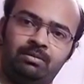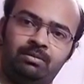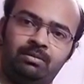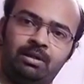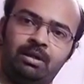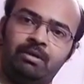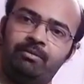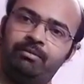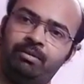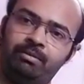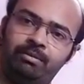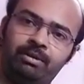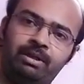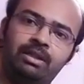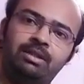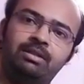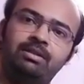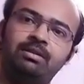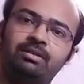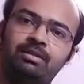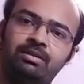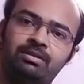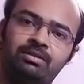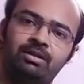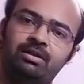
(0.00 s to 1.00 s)
Everybody is
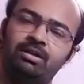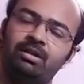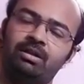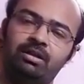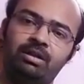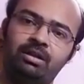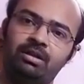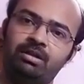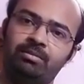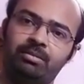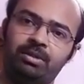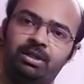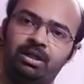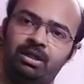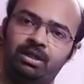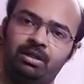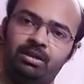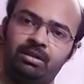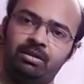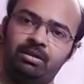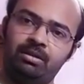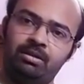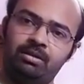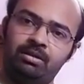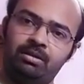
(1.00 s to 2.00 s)
interested in earning the
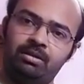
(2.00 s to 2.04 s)
money.